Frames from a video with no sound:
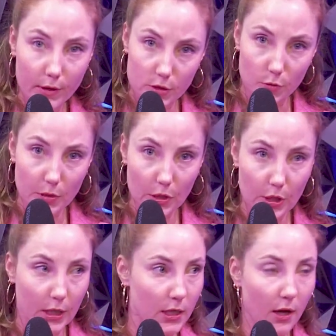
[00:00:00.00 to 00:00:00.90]
as your
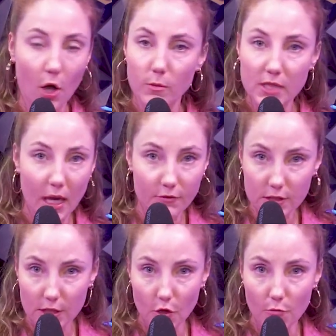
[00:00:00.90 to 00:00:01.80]
period that comes every
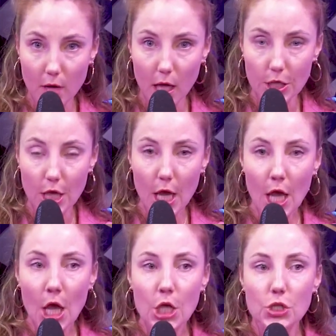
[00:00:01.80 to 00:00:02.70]
single month,
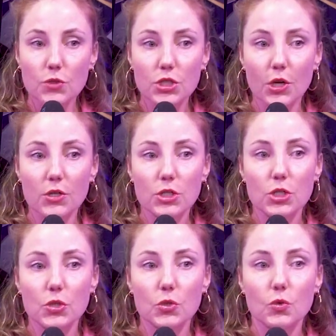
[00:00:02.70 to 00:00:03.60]
you start
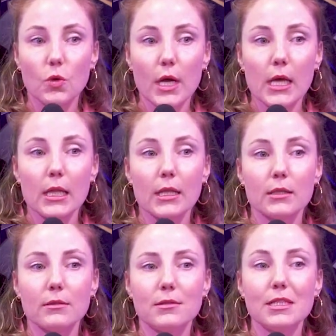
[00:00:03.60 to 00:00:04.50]
to
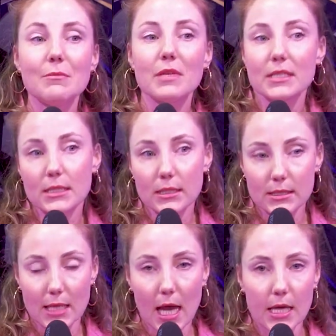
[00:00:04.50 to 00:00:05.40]

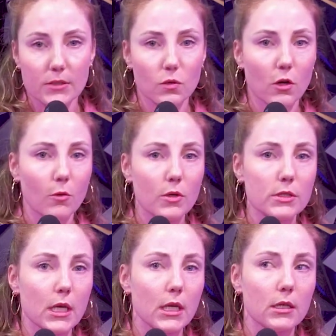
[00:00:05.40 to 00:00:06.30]
demysticize or almost
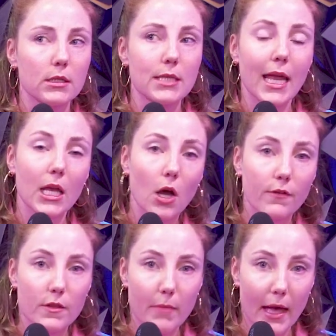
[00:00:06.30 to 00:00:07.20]
like take it off
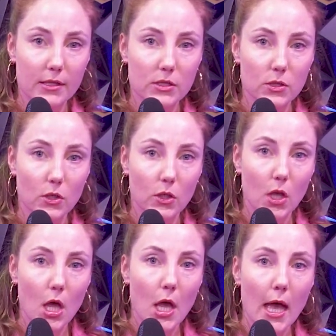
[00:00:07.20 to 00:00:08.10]
the pedestal
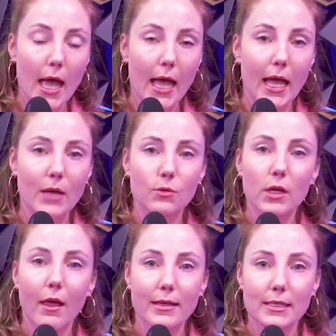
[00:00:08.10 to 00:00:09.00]
and
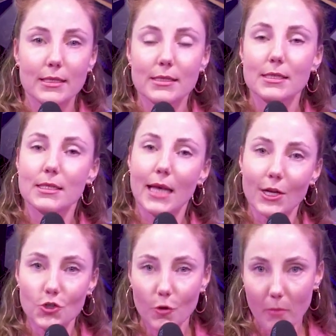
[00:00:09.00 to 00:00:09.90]
realize that it's this
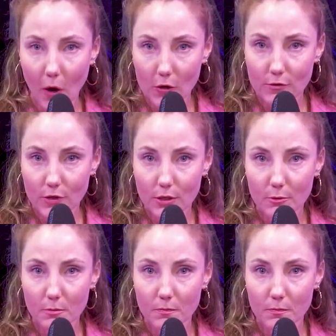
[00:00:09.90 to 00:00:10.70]
natural part of you.